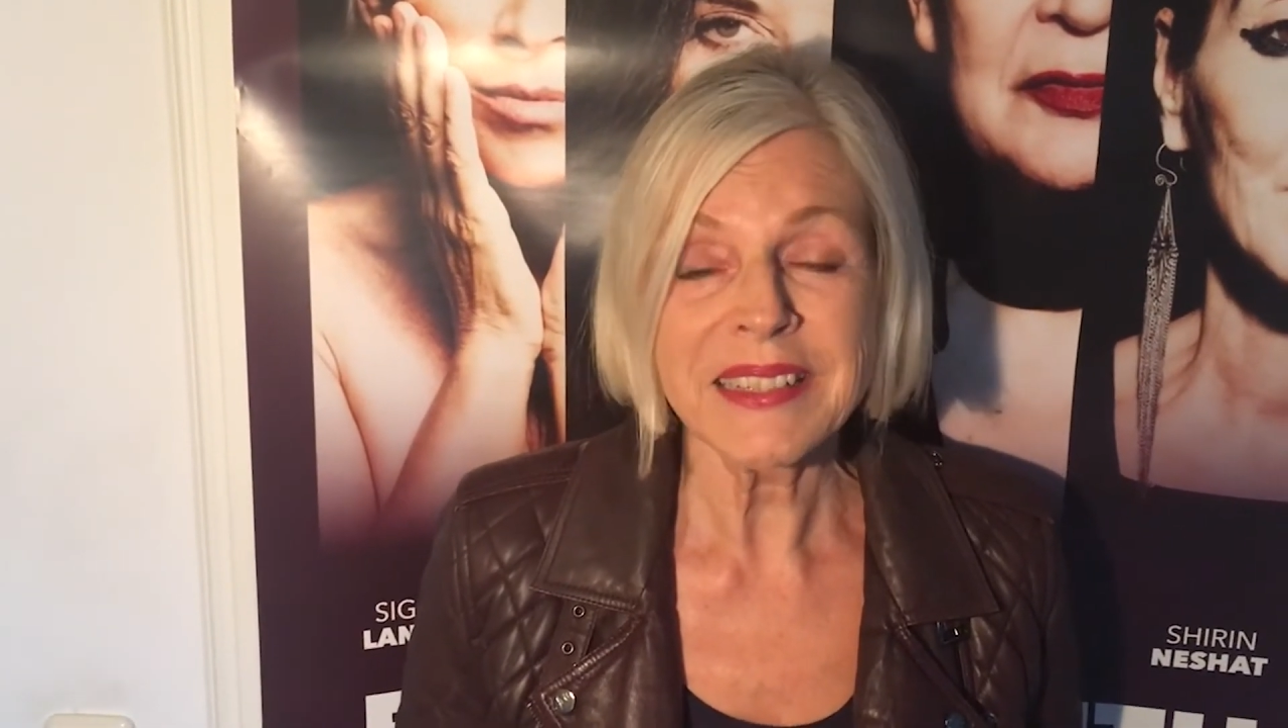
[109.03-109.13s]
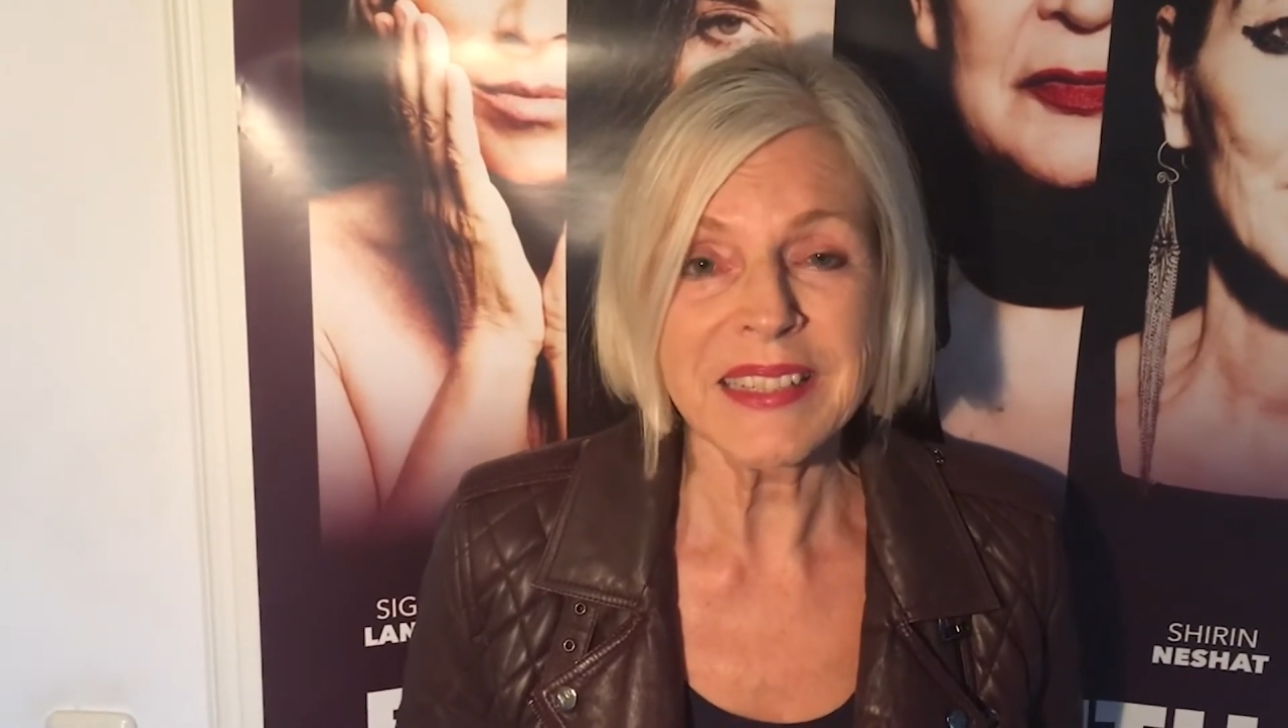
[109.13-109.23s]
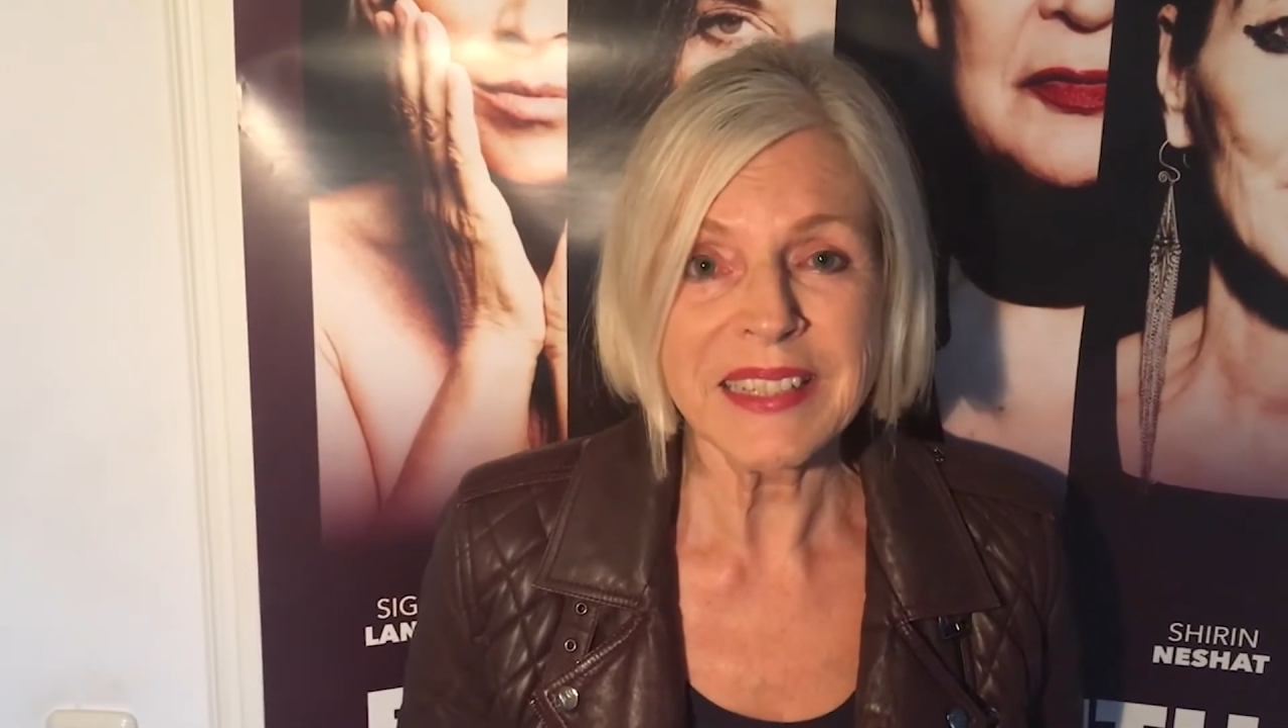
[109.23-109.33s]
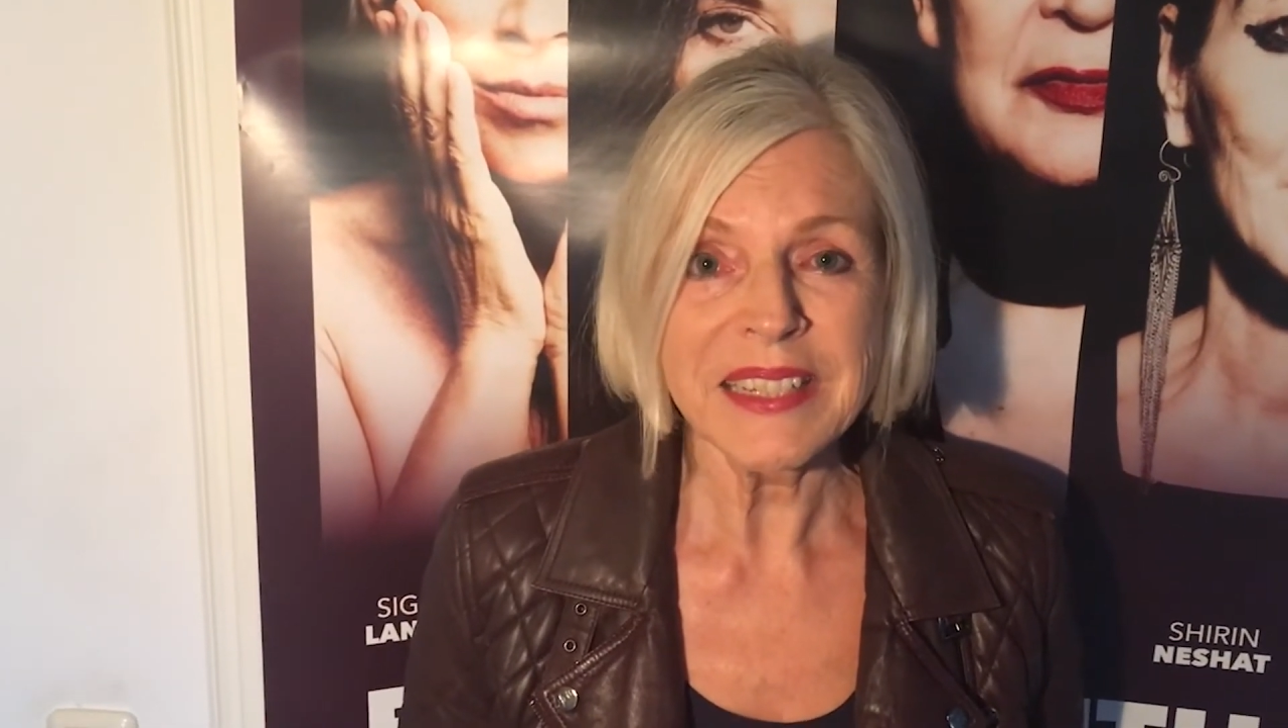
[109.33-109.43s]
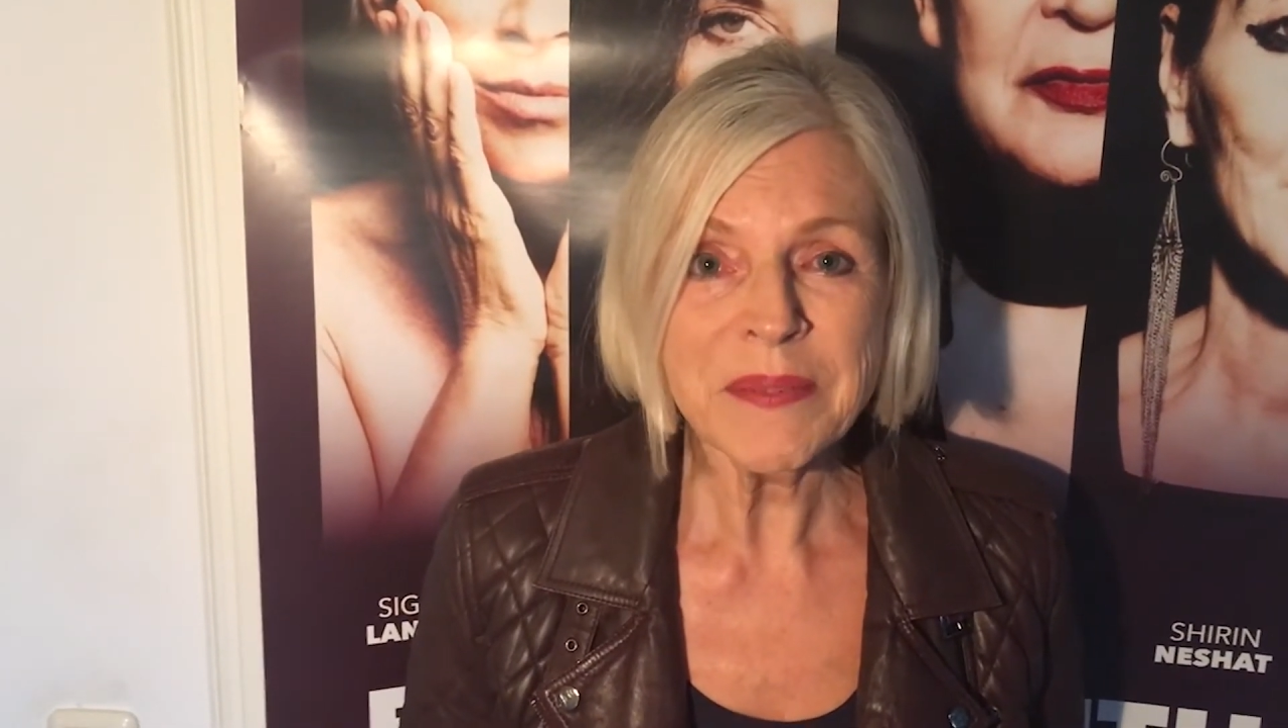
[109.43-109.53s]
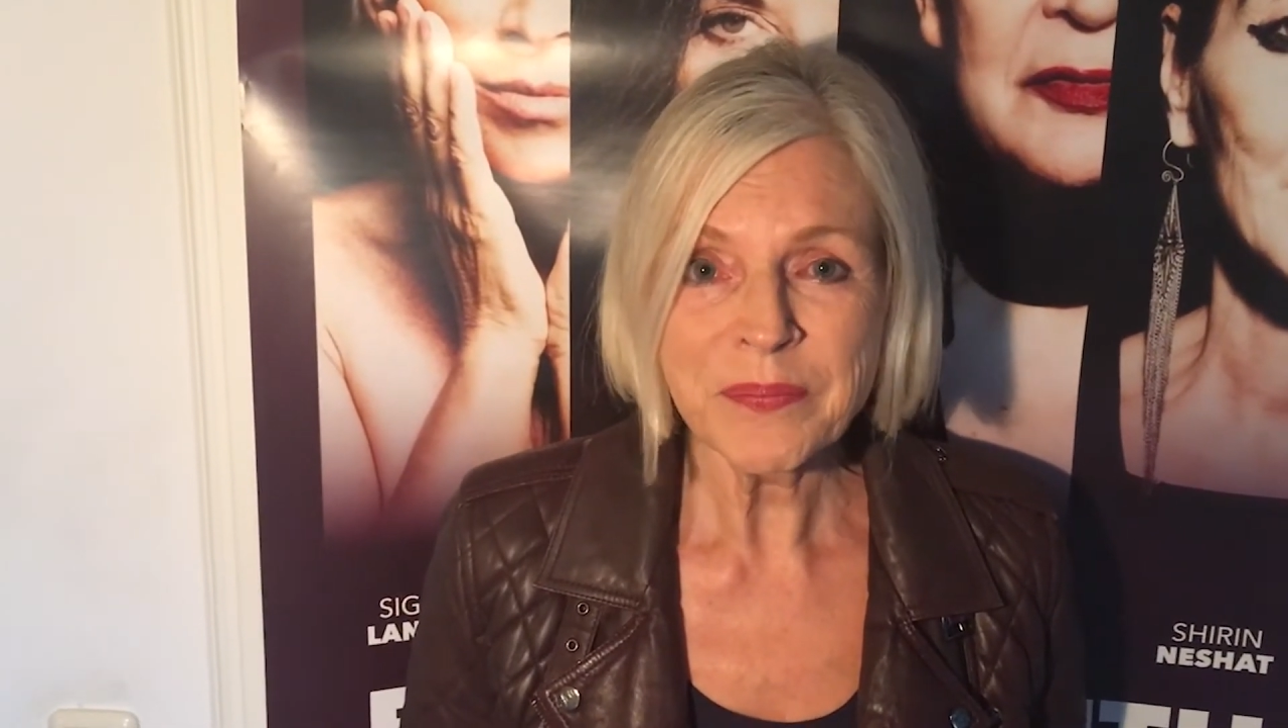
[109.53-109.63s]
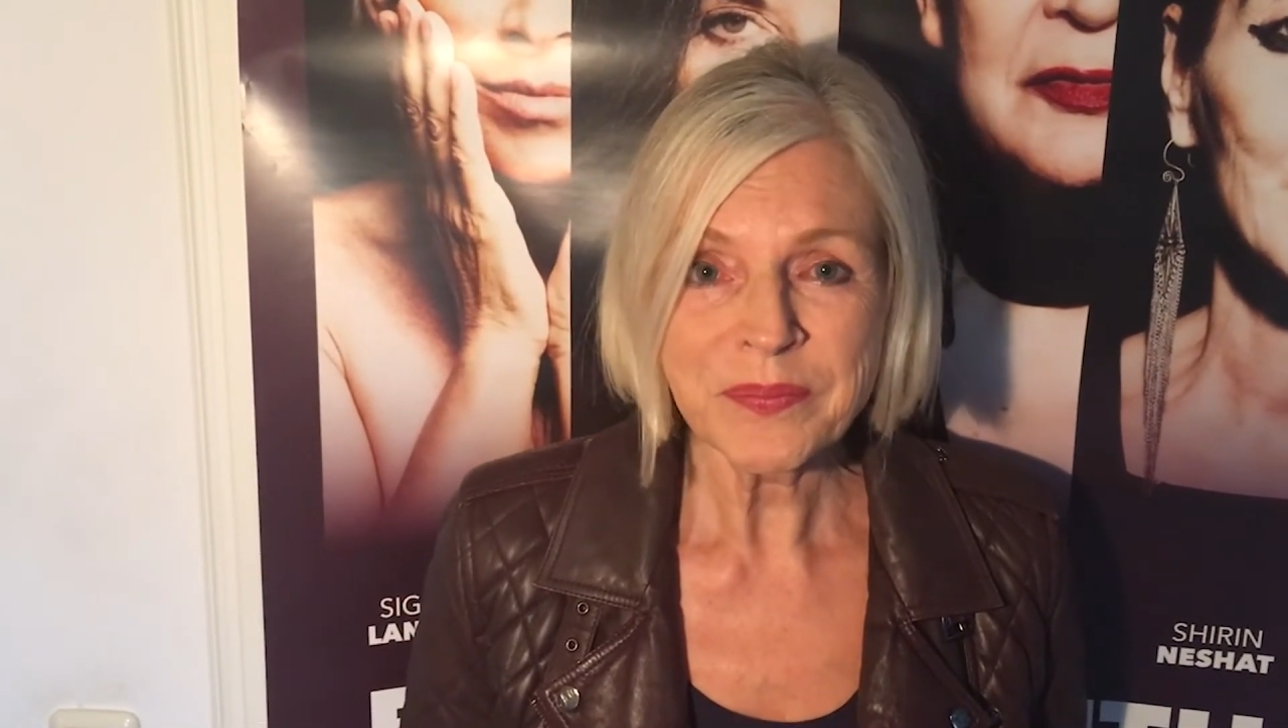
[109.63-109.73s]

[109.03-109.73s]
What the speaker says: Sea,